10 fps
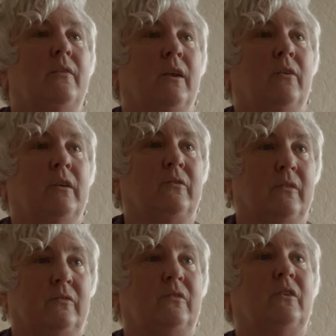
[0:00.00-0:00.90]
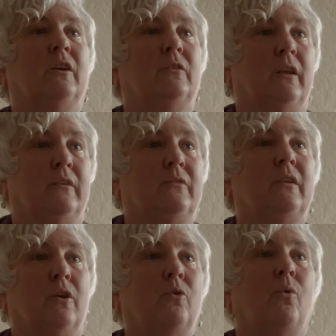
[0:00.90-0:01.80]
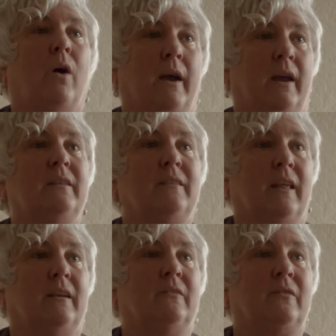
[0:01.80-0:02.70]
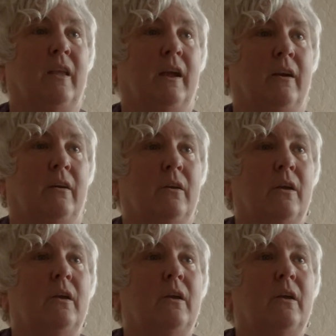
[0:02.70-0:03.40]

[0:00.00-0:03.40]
there is a stillness and a quiet that is there.